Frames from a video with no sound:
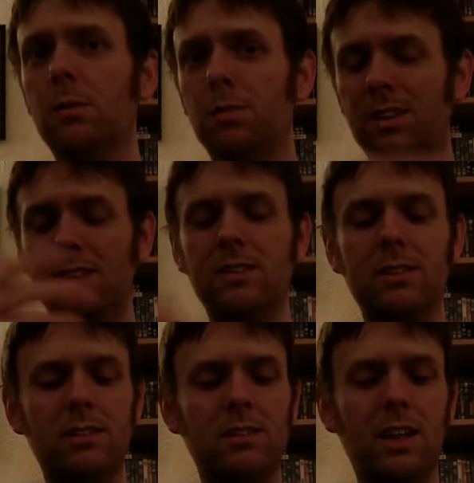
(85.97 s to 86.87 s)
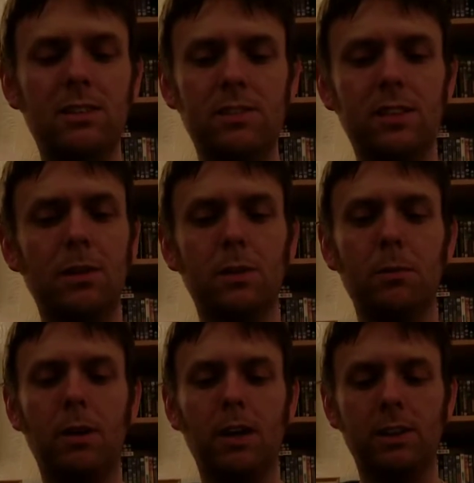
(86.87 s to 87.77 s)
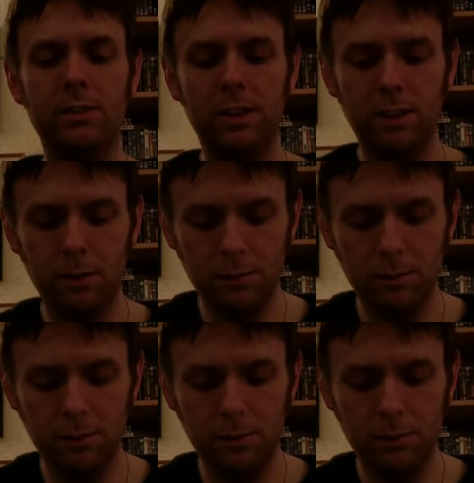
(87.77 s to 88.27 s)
but this is, I stick with the Myers, you know what